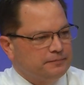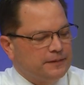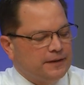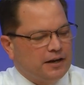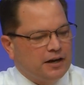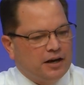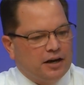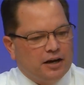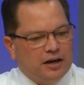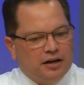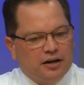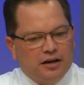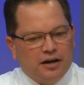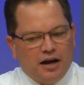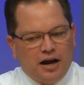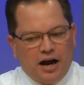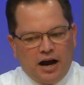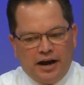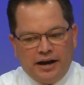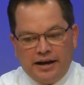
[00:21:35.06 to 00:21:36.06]

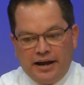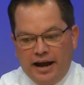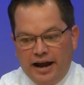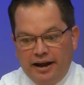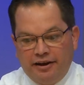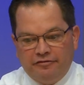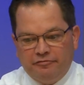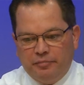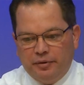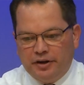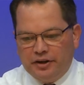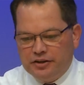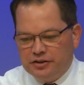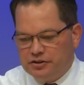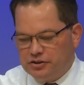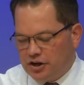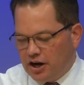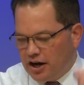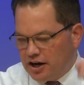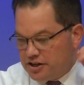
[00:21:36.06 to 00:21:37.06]
I have been in
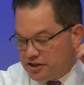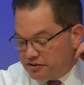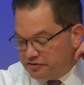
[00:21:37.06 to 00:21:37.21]
charge